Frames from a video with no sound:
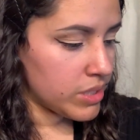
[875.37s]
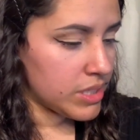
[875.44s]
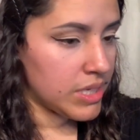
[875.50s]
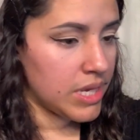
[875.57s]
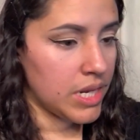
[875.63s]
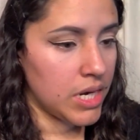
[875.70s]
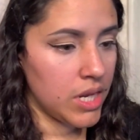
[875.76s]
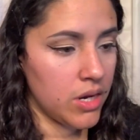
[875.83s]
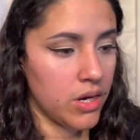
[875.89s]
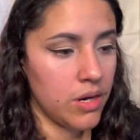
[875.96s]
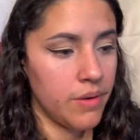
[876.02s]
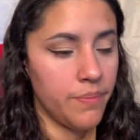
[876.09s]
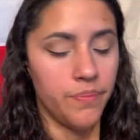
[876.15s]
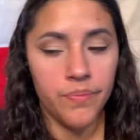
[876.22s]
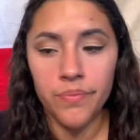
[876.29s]

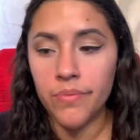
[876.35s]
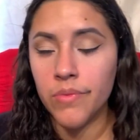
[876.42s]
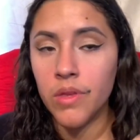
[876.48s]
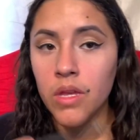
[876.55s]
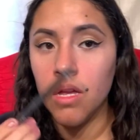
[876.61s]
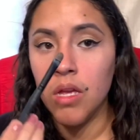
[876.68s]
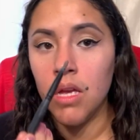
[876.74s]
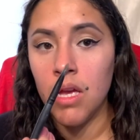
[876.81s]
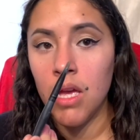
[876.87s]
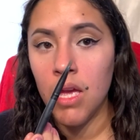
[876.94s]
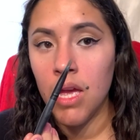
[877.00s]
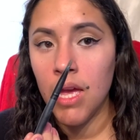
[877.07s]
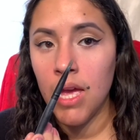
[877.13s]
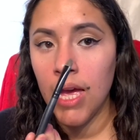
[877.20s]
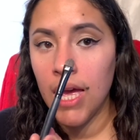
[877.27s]
skinnier.
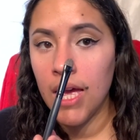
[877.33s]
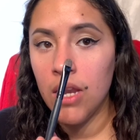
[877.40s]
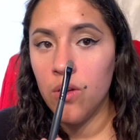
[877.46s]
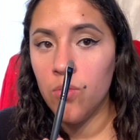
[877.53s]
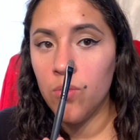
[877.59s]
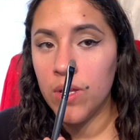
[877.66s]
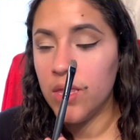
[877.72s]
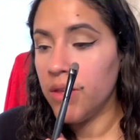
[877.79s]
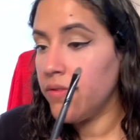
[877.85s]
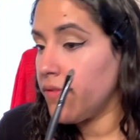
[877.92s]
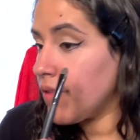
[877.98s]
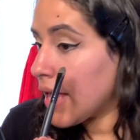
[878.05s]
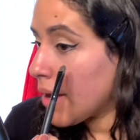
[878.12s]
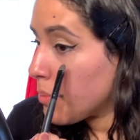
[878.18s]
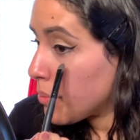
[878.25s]
And with the
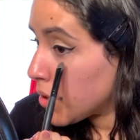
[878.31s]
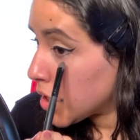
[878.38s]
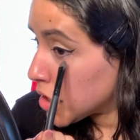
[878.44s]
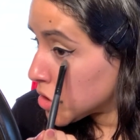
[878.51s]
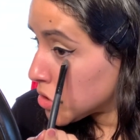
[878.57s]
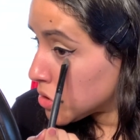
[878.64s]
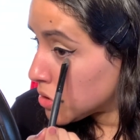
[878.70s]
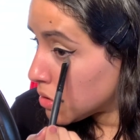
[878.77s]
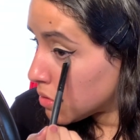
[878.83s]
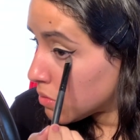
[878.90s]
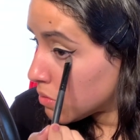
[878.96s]
flat brush,